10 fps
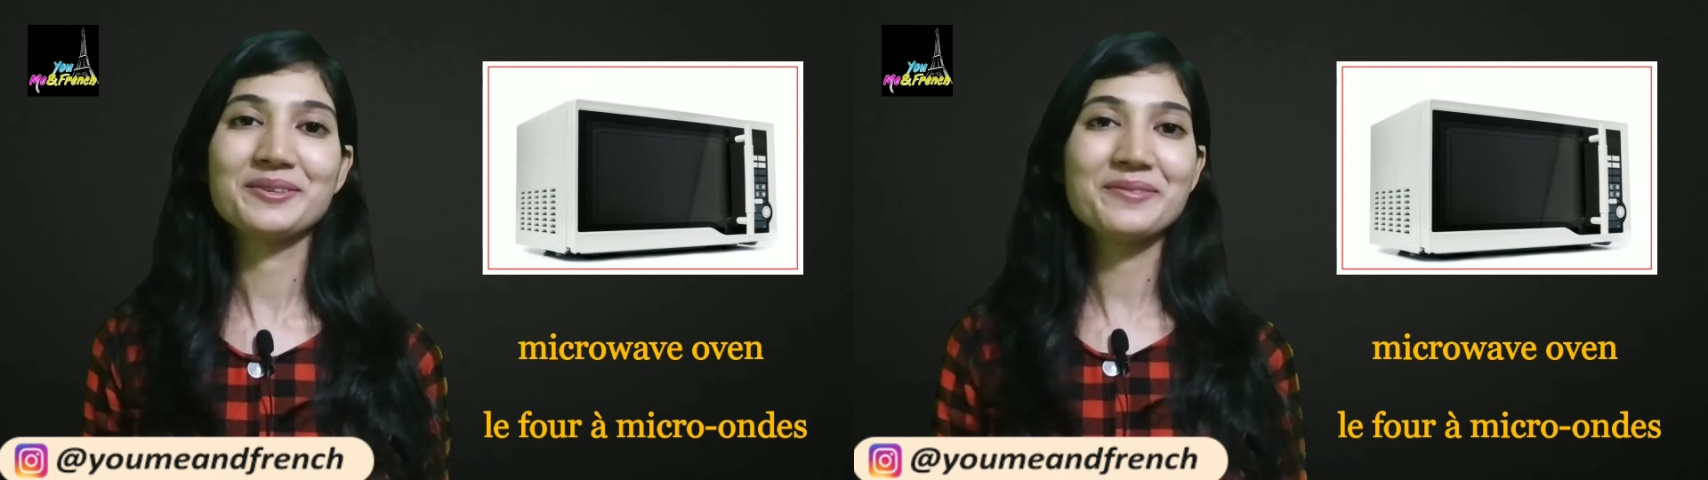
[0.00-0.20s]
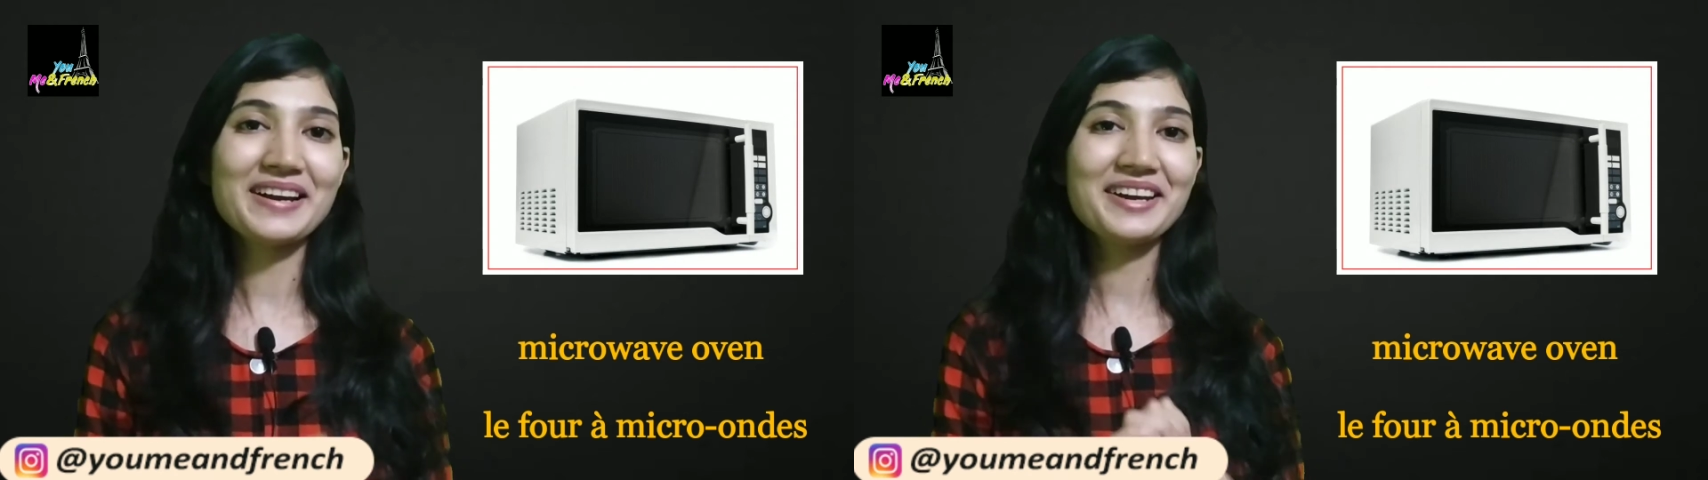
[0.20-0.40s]

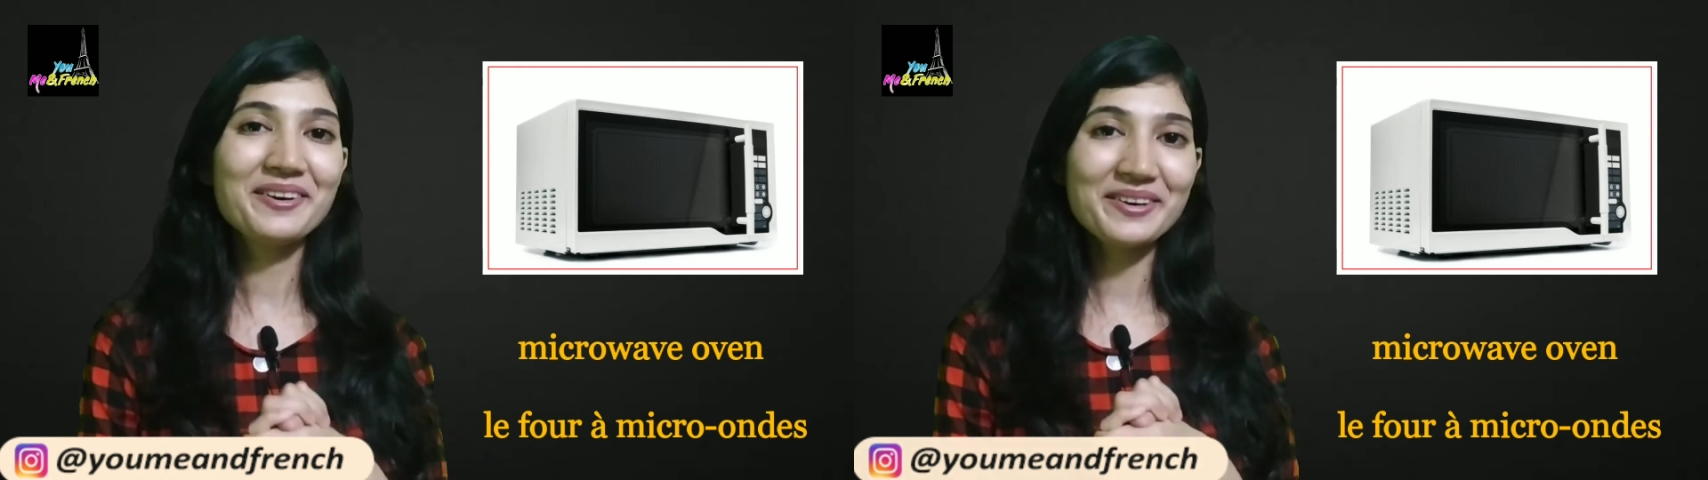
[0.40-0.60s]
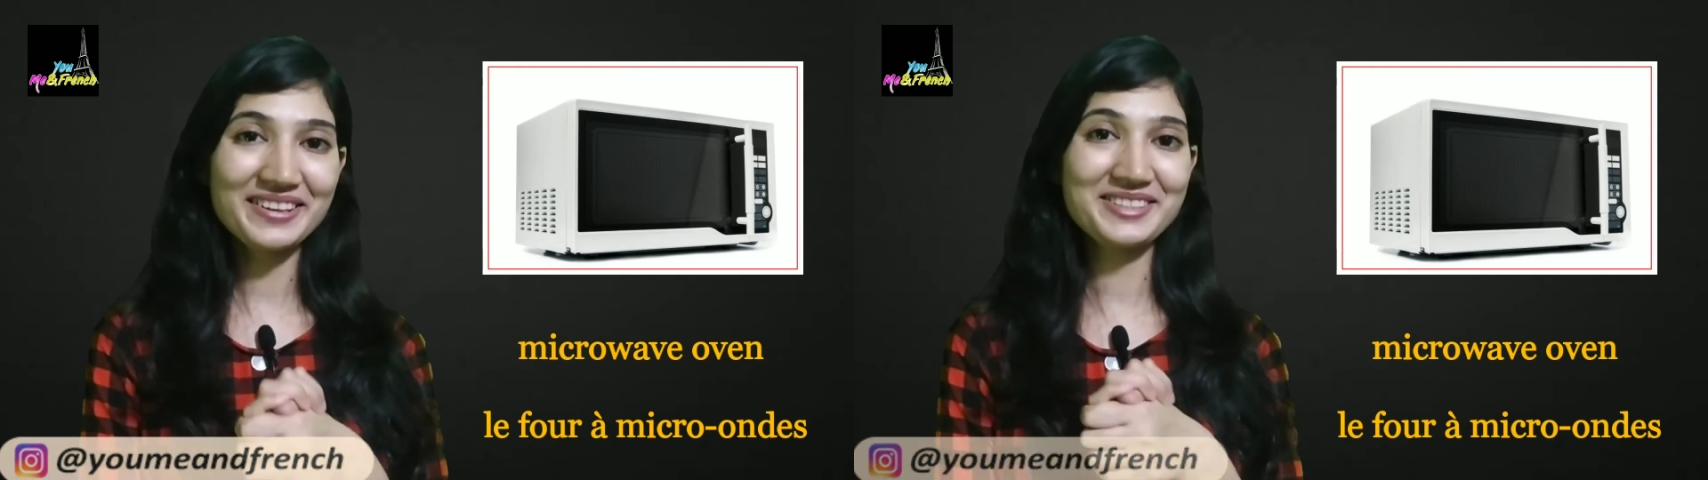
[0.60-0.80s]
Oh my
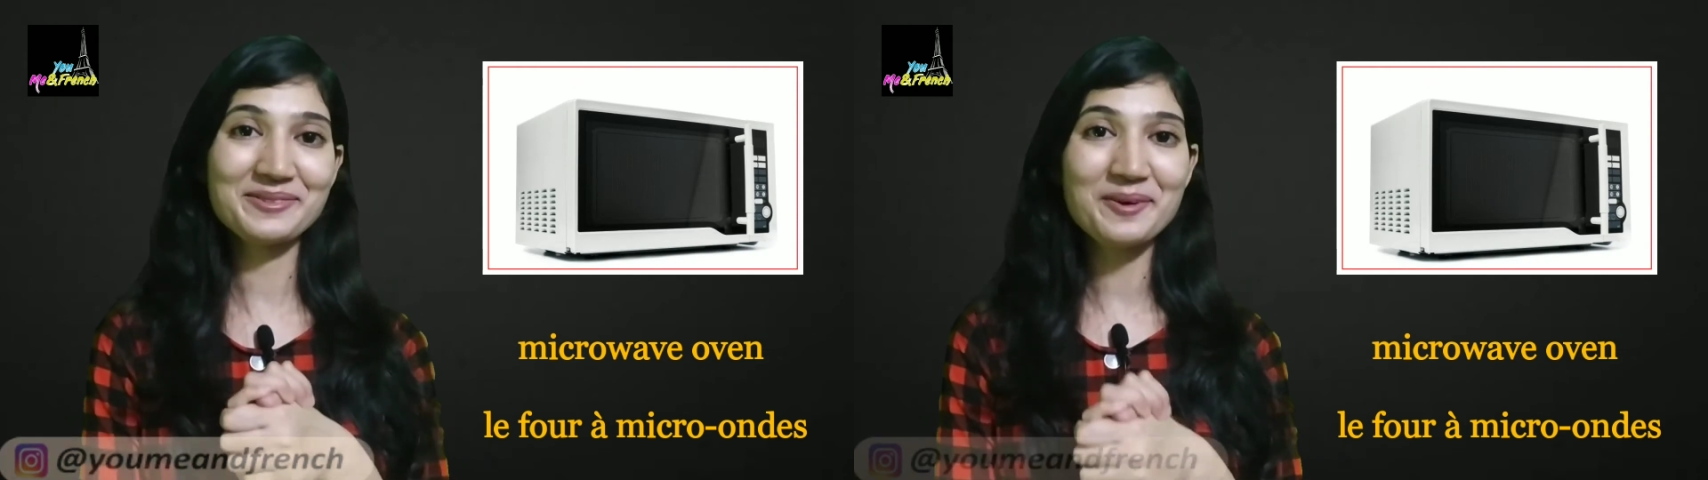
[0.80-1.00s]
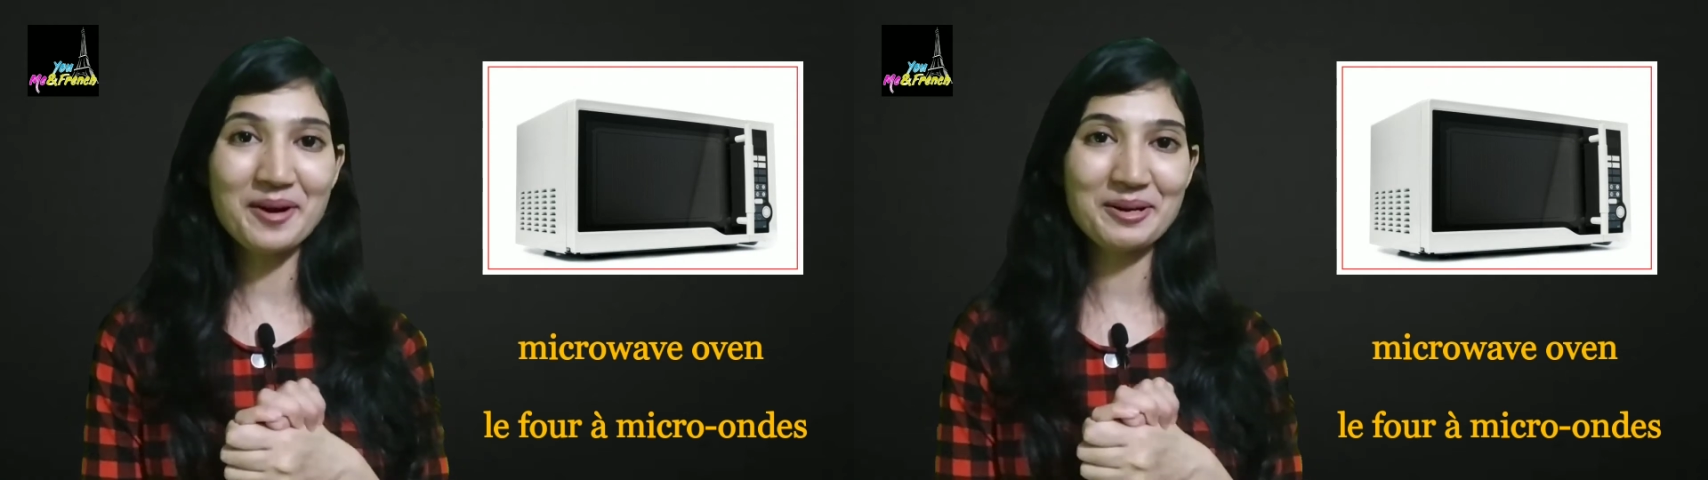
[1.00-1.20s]
god,
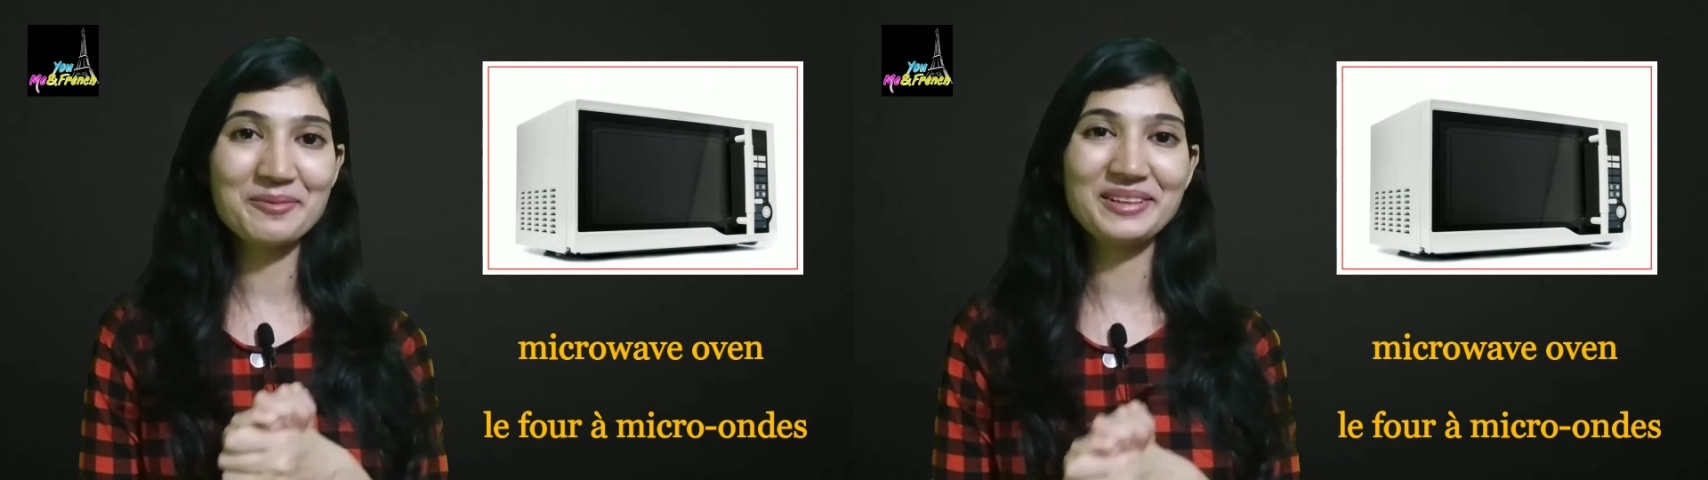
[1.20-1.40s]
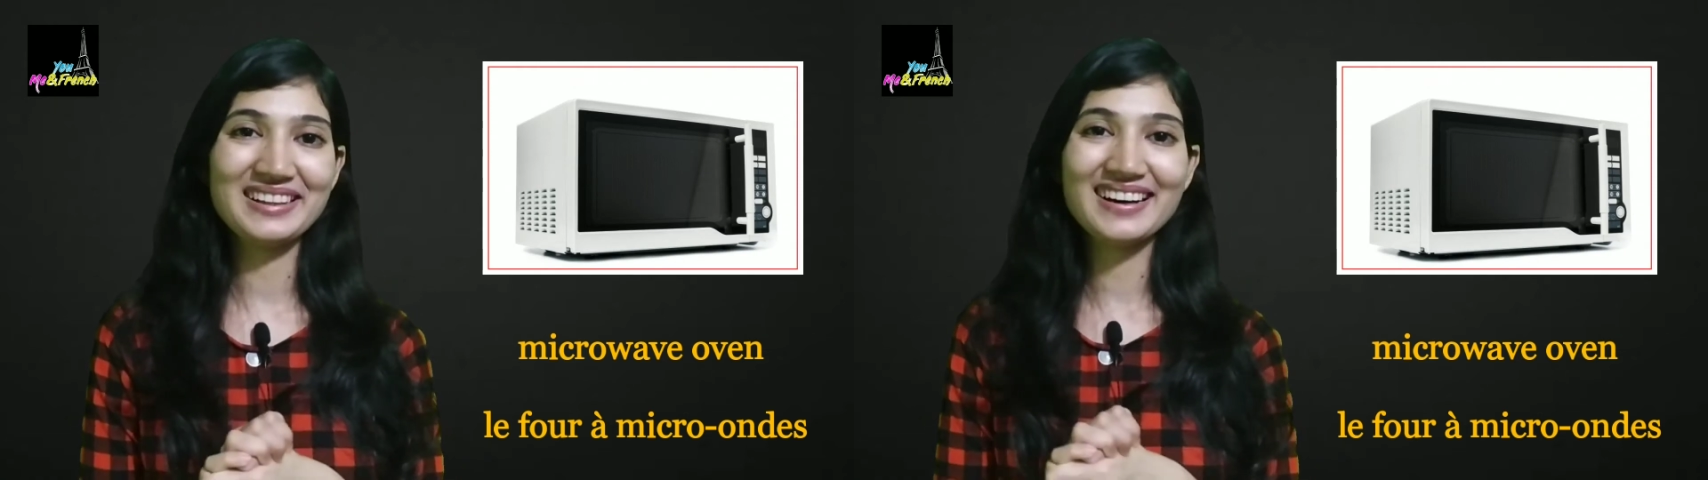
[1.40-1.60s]
so
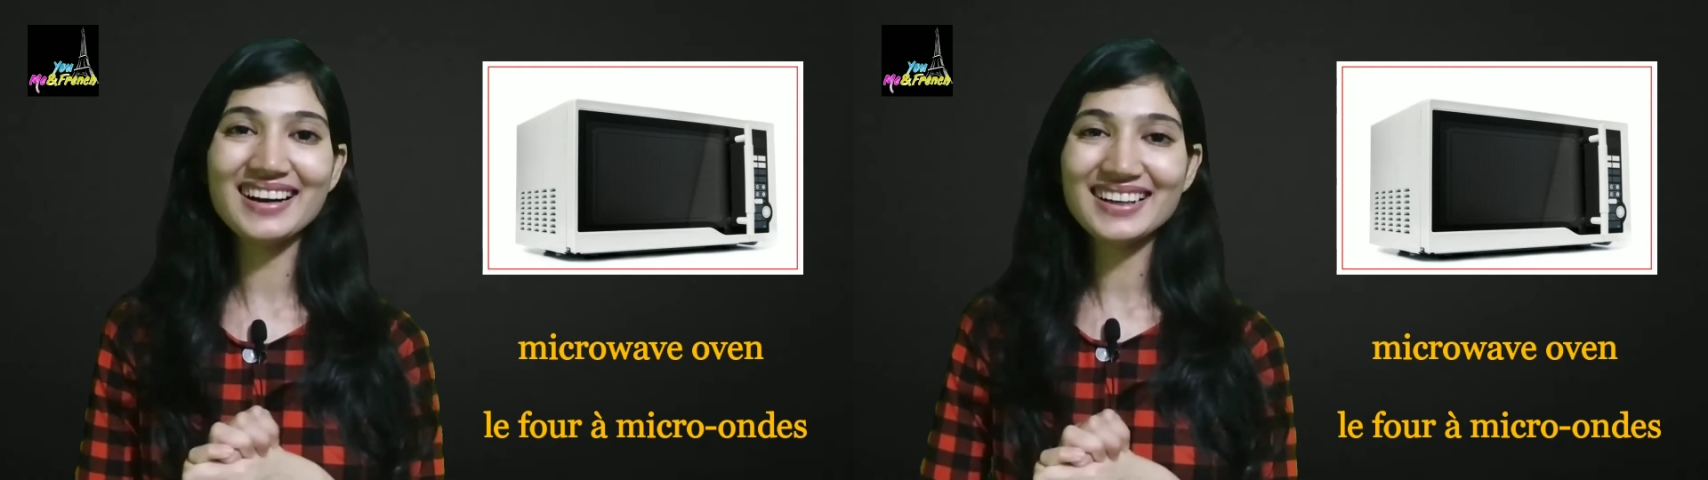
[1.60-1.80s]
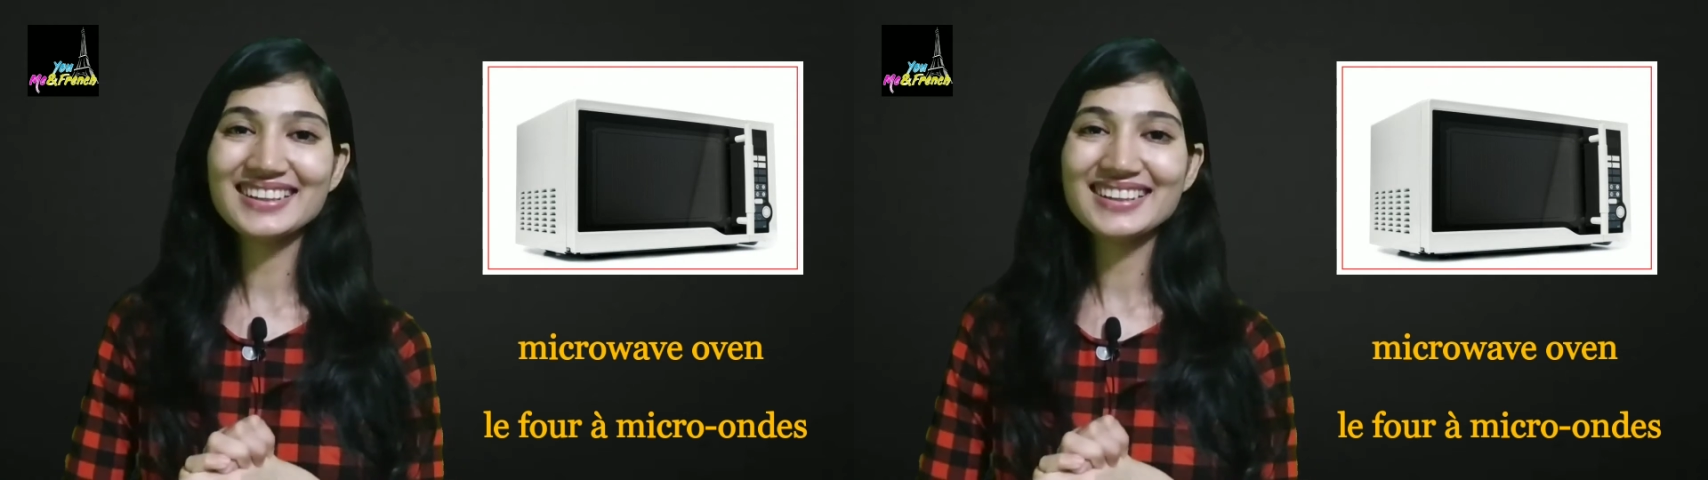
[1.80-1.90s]
horrible, la.